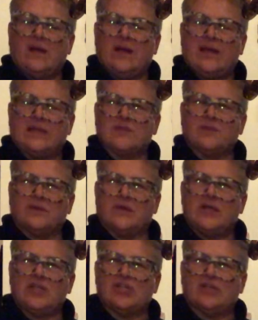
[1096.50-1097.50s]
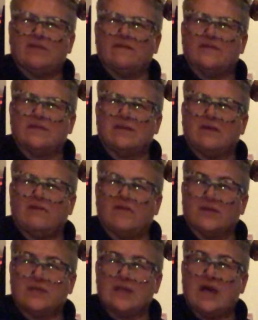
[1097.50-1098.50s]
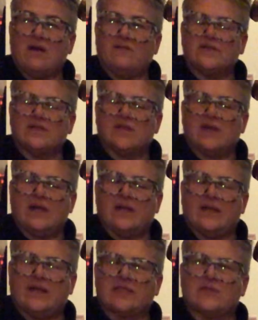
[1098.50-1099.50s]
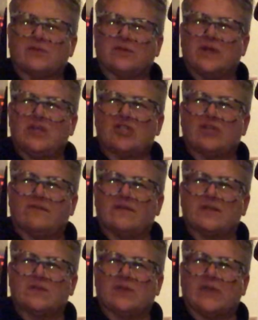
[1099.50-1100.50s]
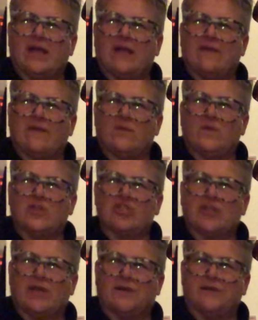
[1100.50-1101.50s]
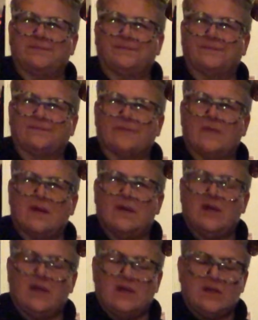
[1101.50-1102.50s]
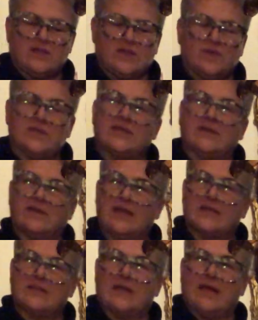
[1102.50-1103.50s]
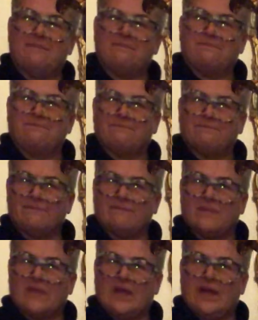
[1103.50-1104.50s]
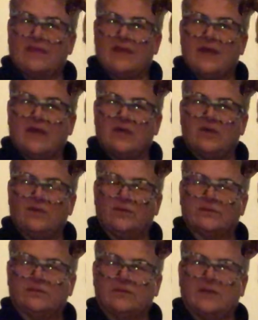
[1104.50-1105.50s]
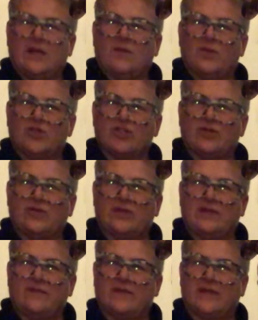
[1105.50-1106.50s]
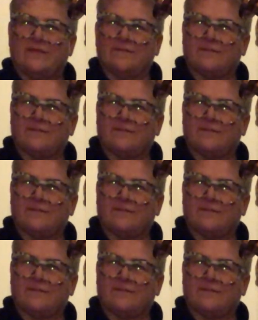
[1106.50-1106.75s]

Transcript: An exploration of ourselves and an exploration of this planet that we share. So until next time, I thank you and wish you good evening.